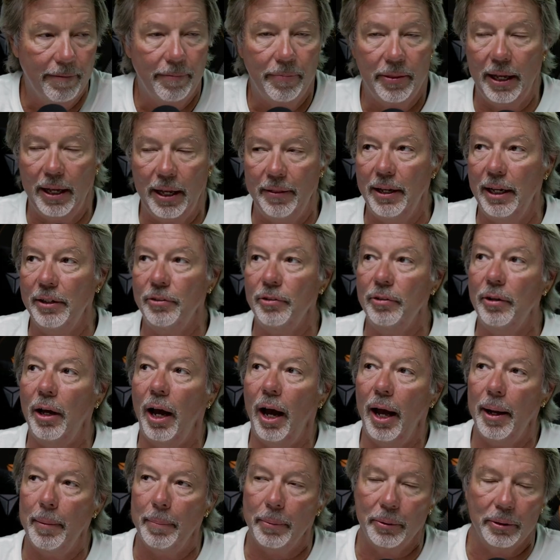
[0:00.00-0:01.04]
and that's a
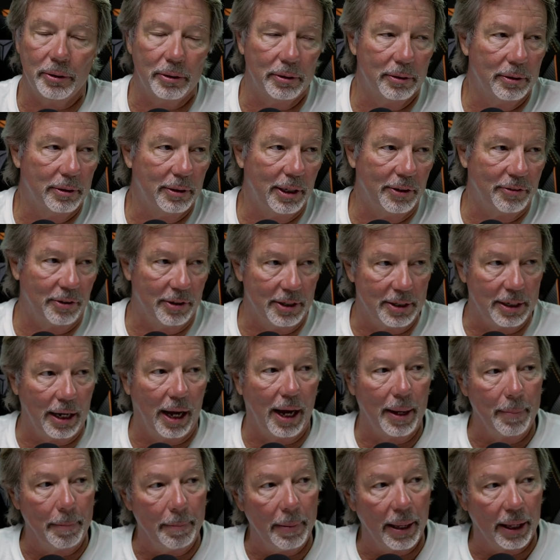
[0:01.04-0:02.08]
hybrid. That's a
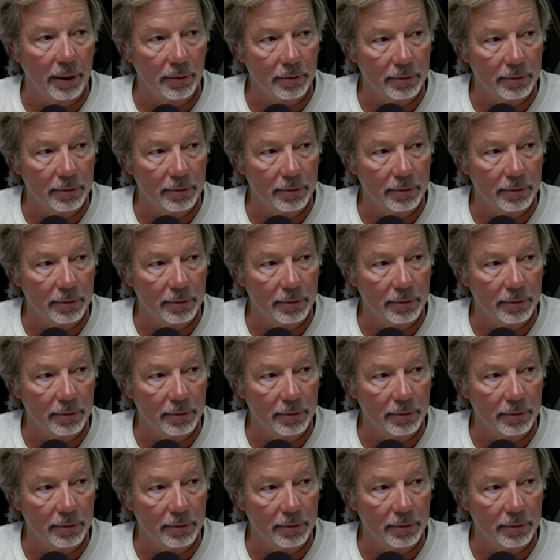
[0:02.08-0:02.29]
dye metal.